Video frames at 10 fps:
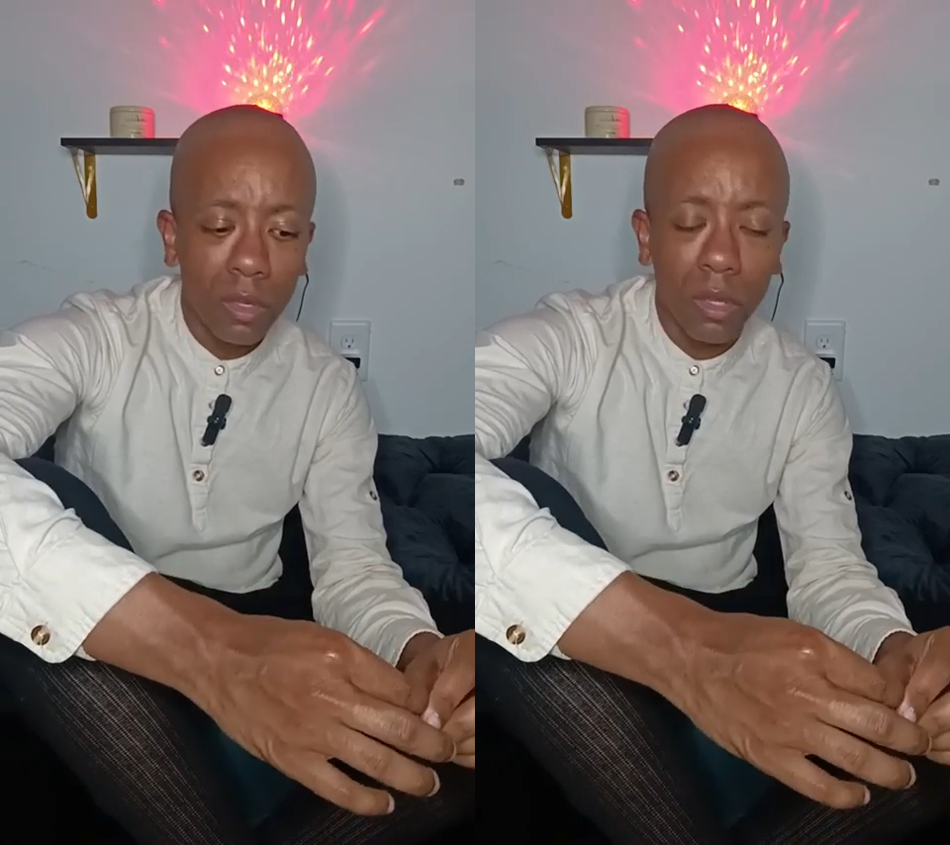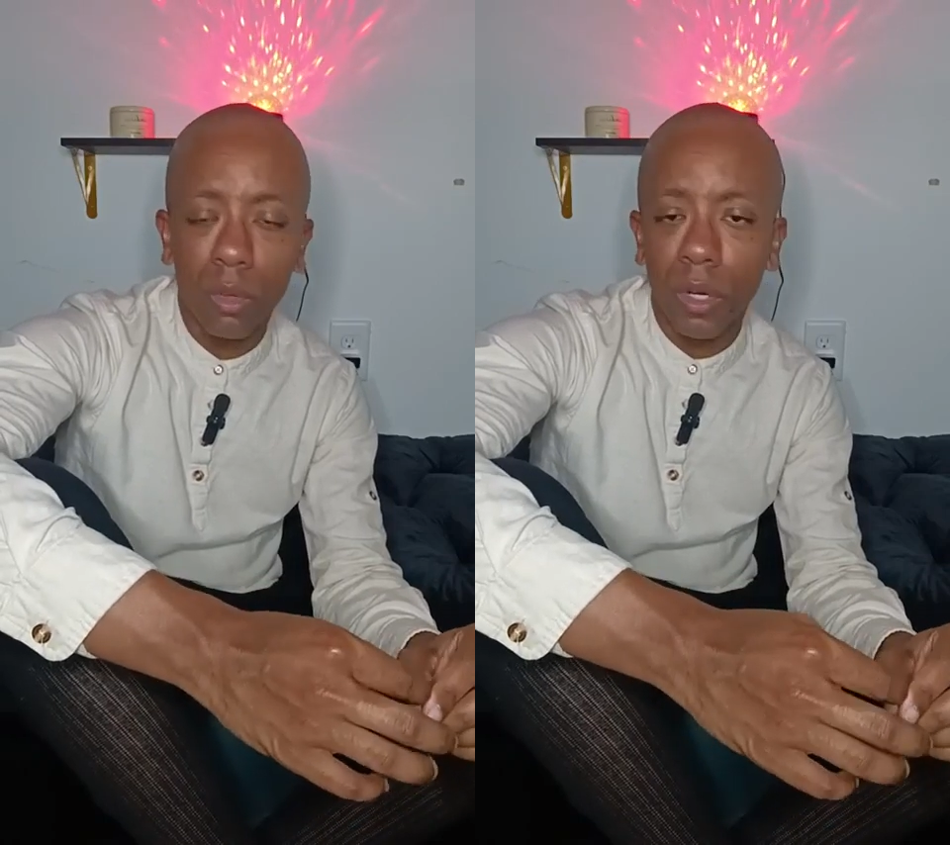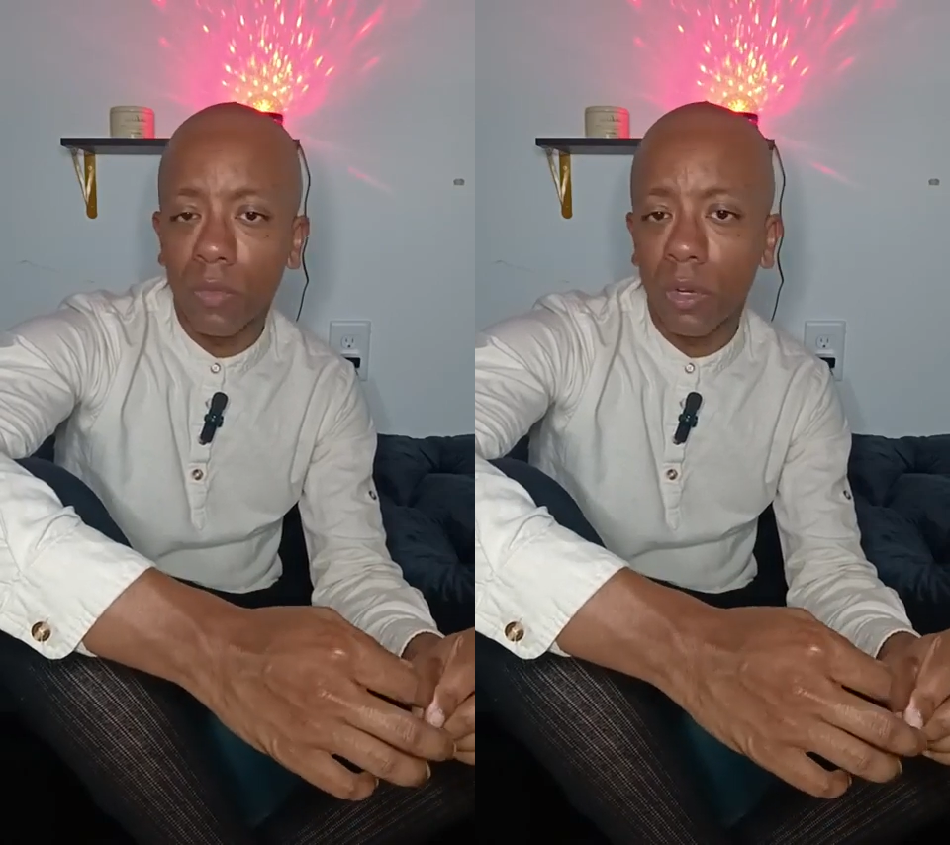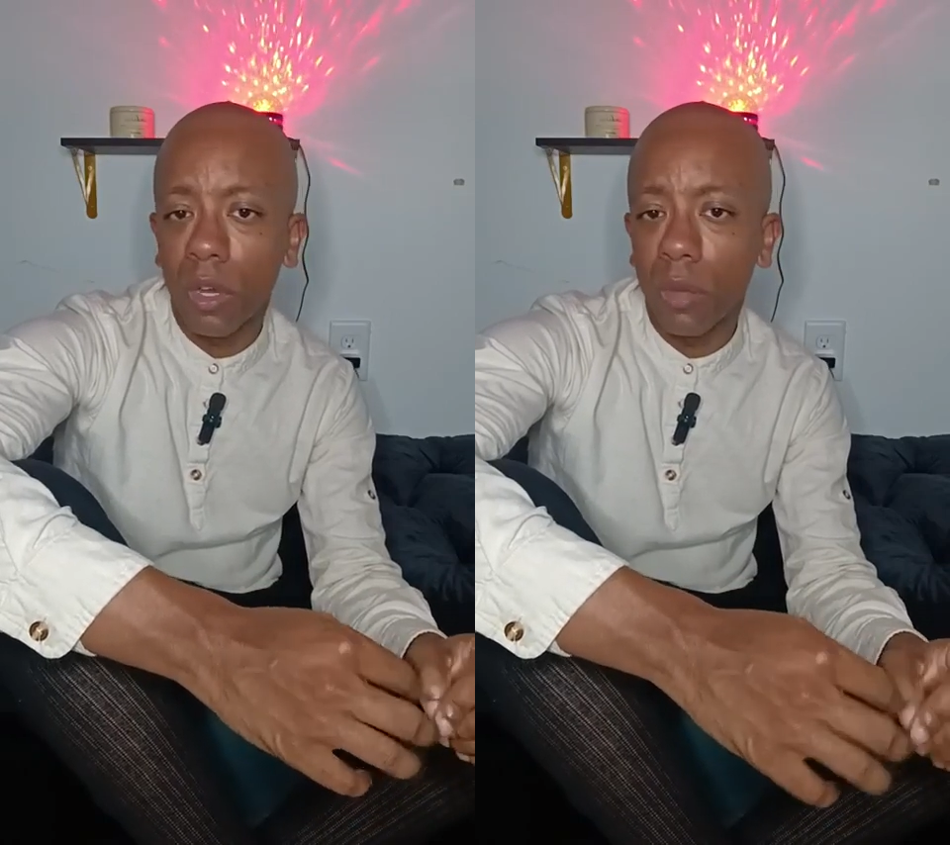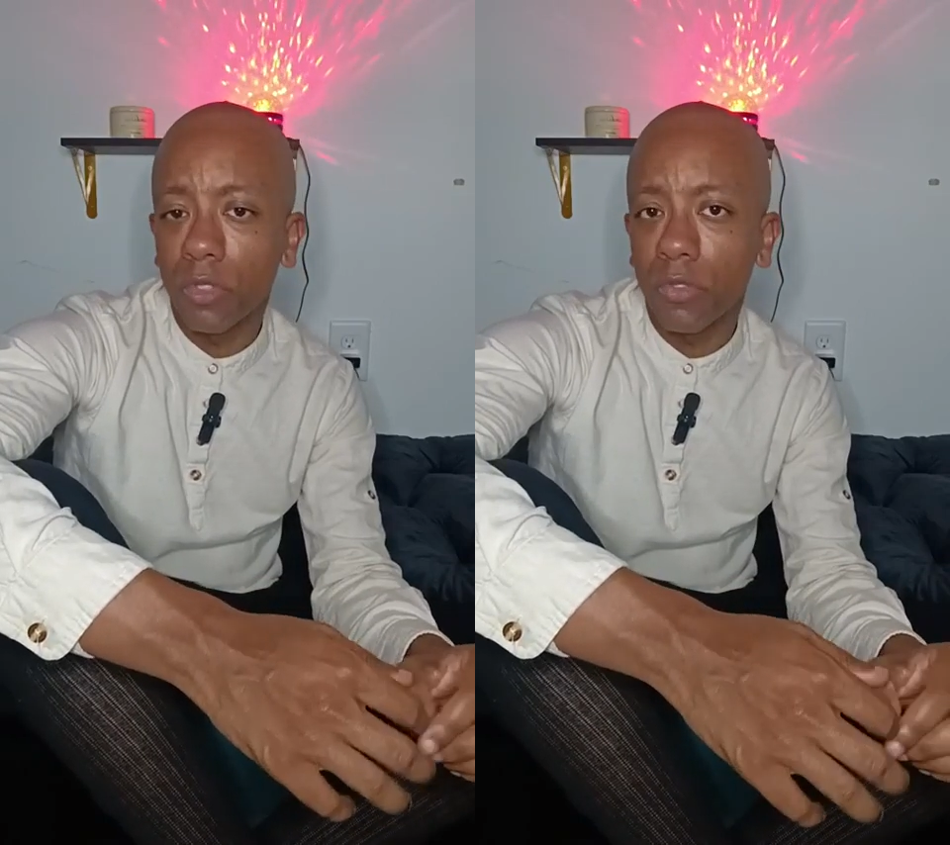And whatever
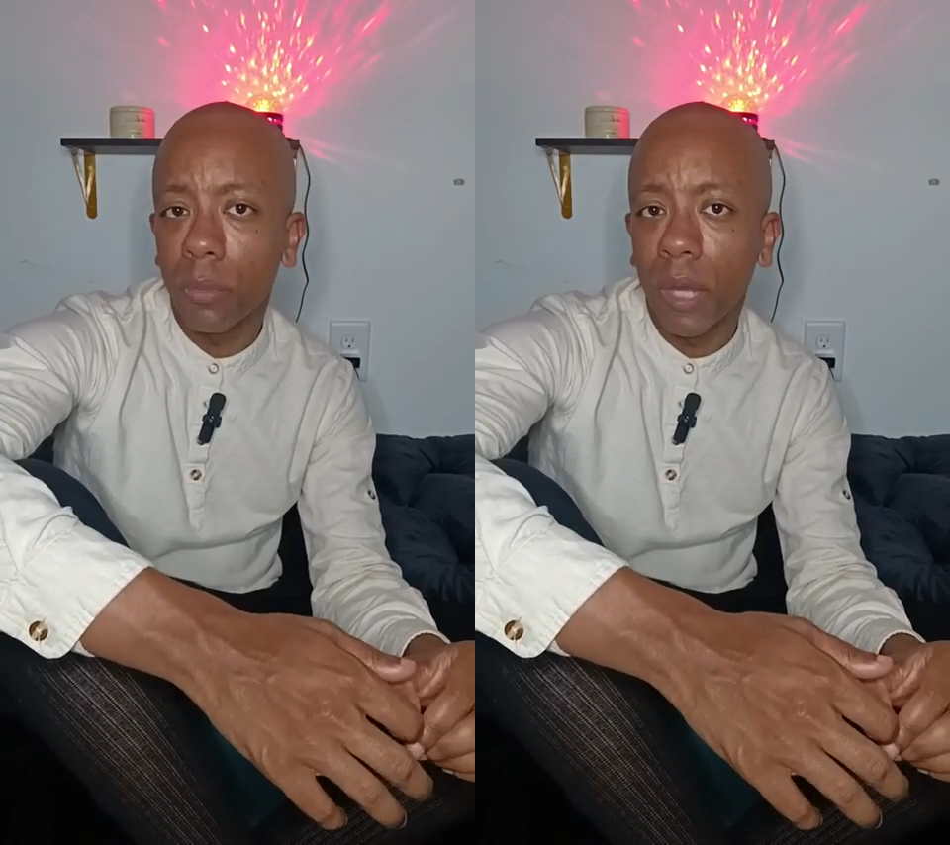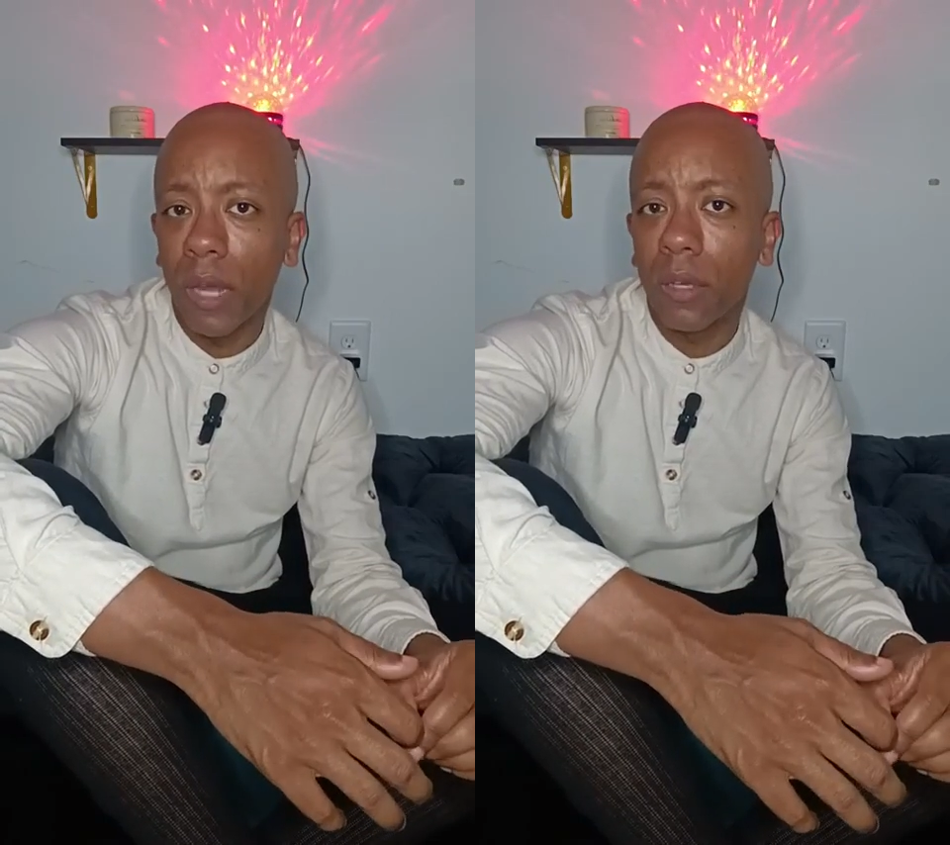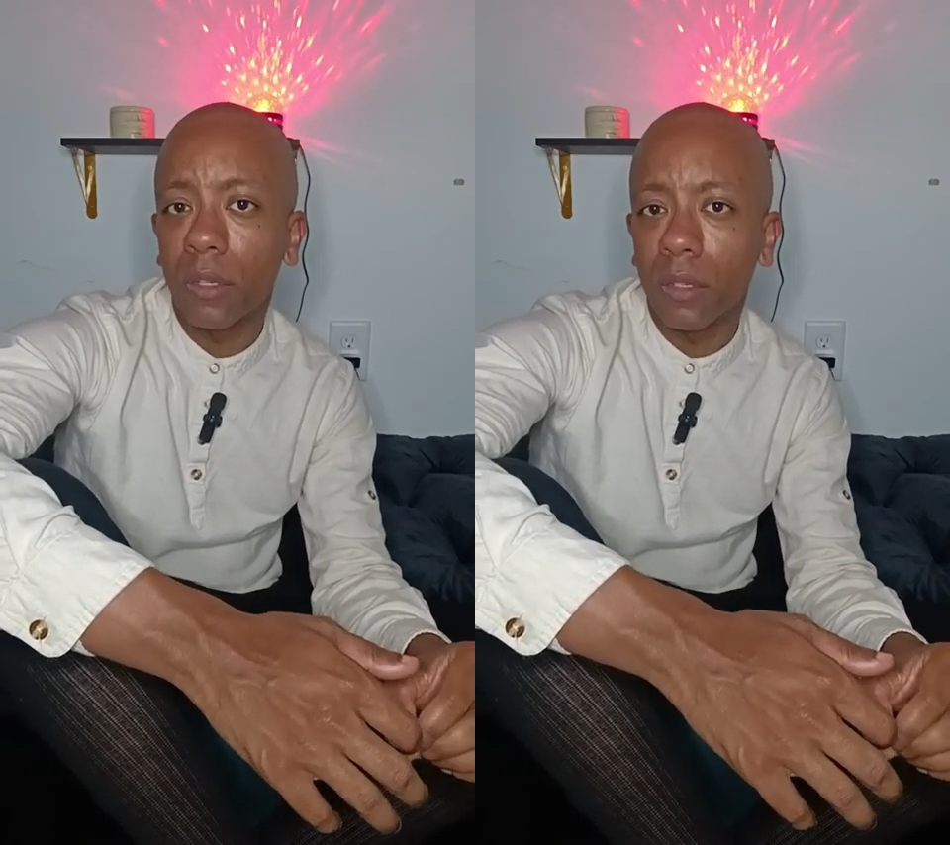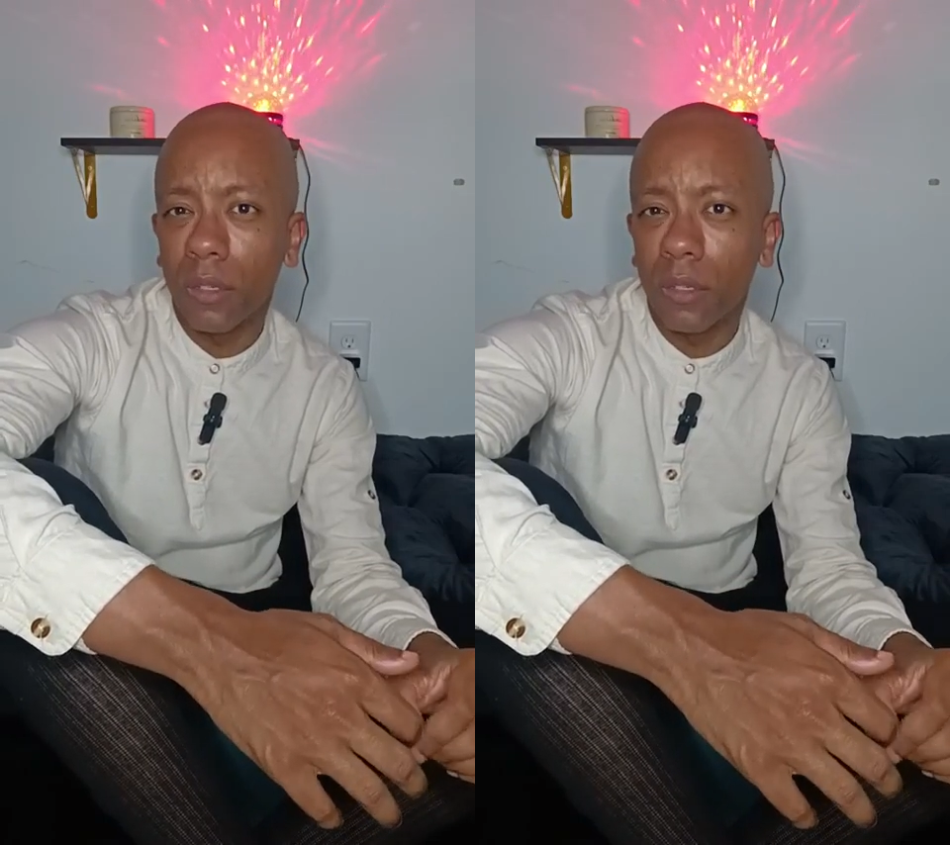comes from that.